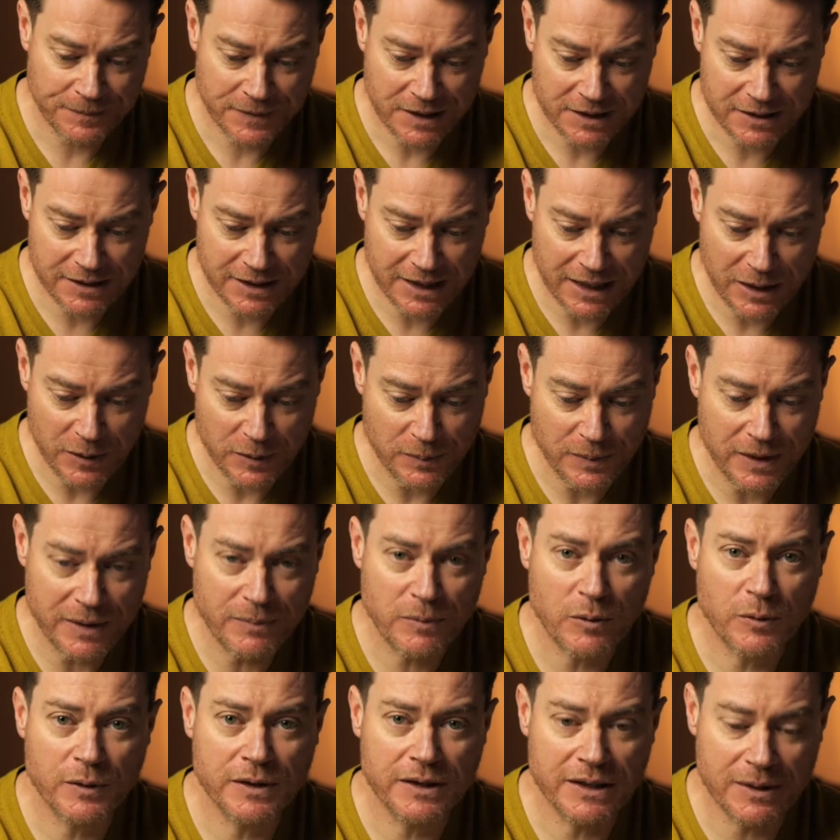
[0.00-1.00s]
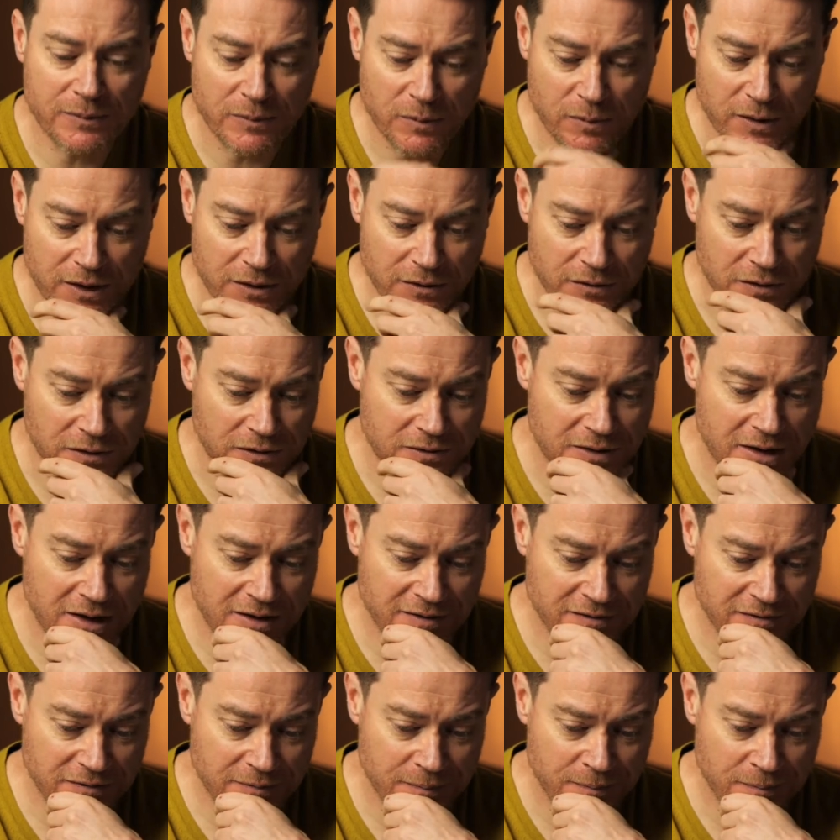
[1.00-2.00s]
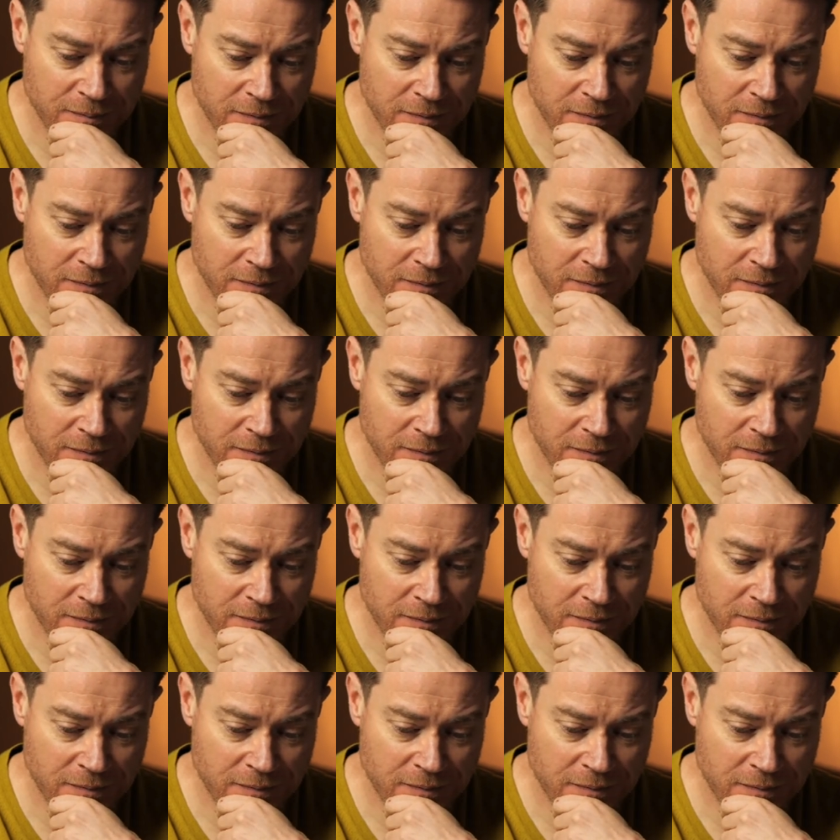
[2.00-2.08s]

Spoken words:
So that would be point number one on the graph.